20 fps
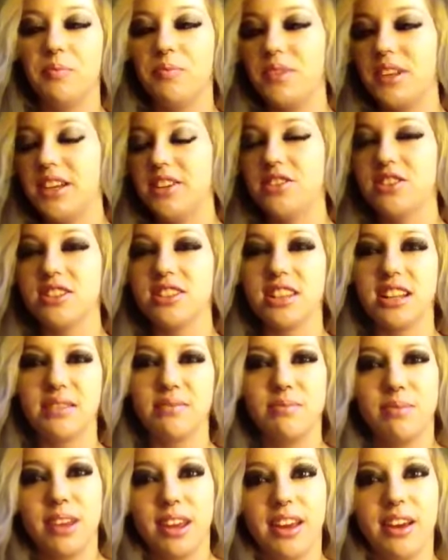he's just like,
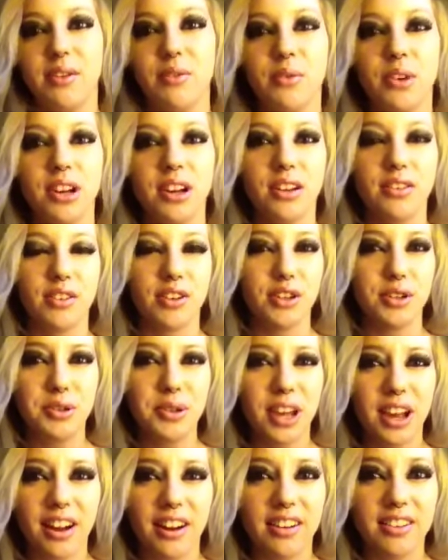meh, whatever, who
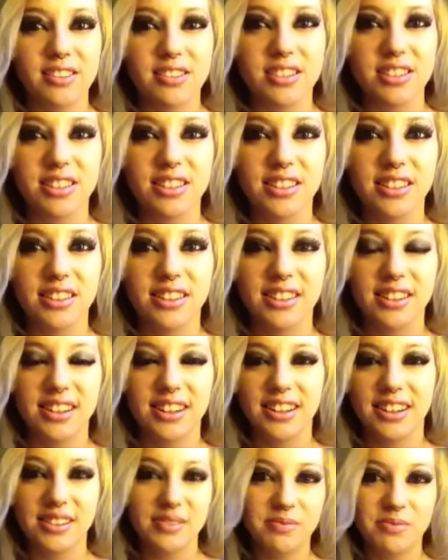cares?
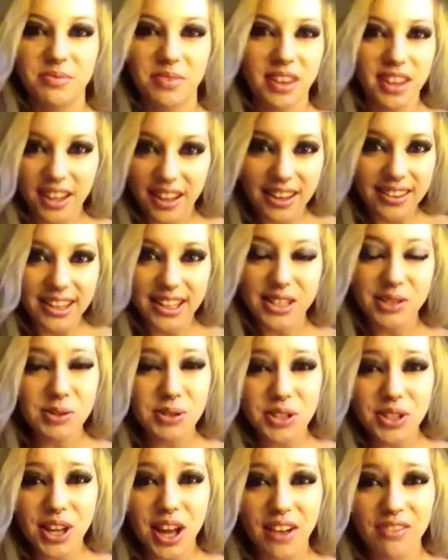That's
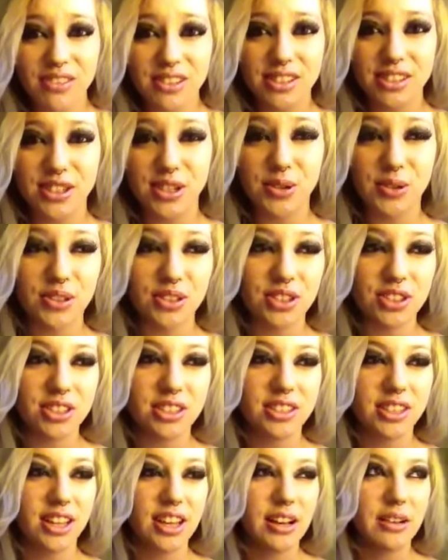what you have to do. It's
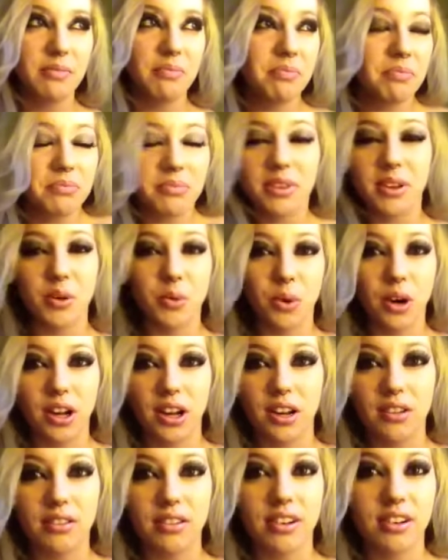just like,
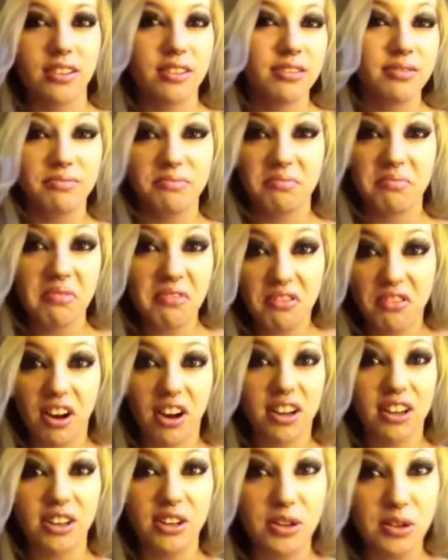whatever,
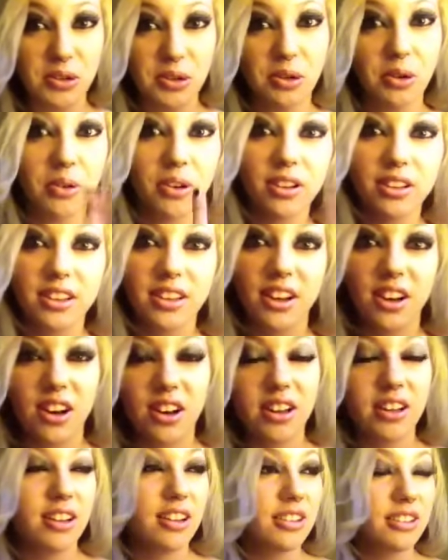fuck you.
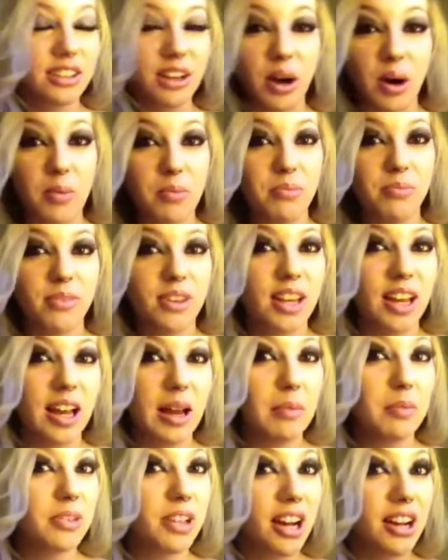
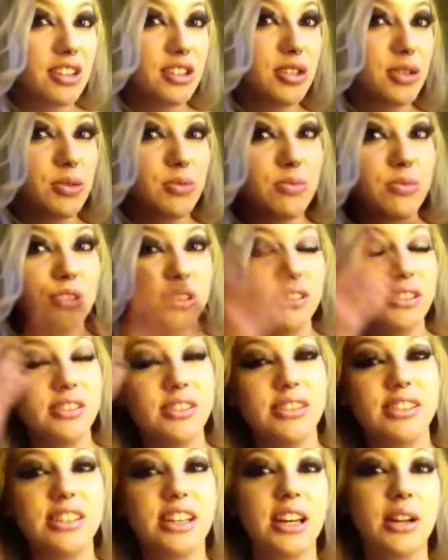I'm glad you
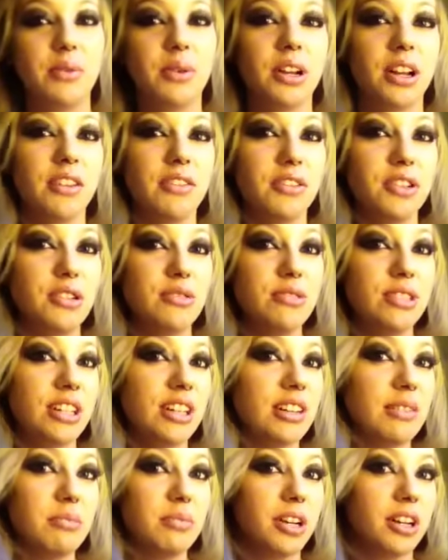did whatever you
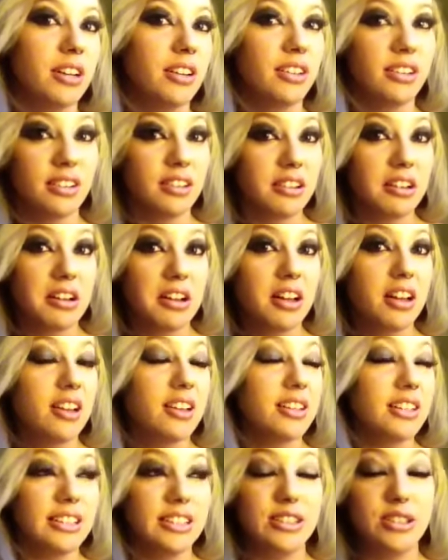did, but
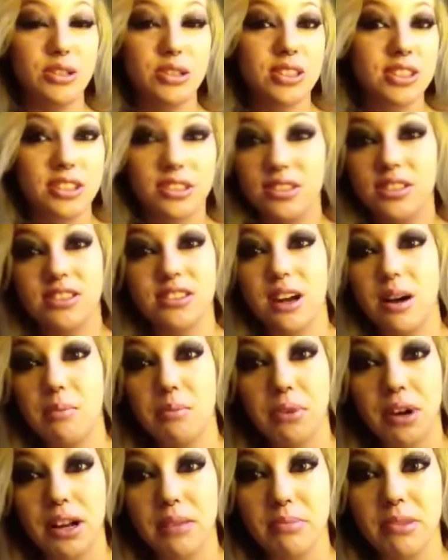you still did
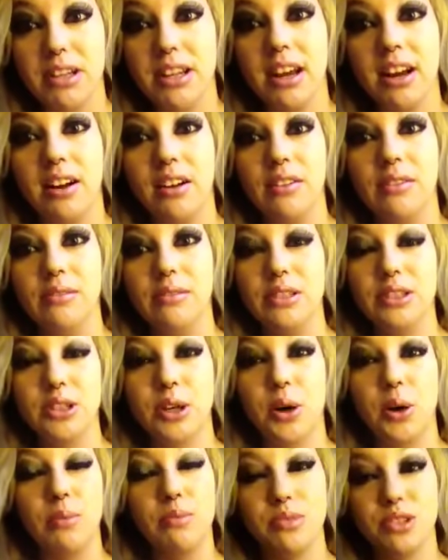not break me down.
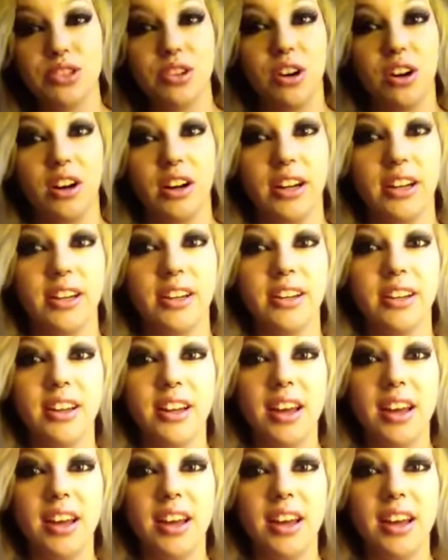So I'm sorry.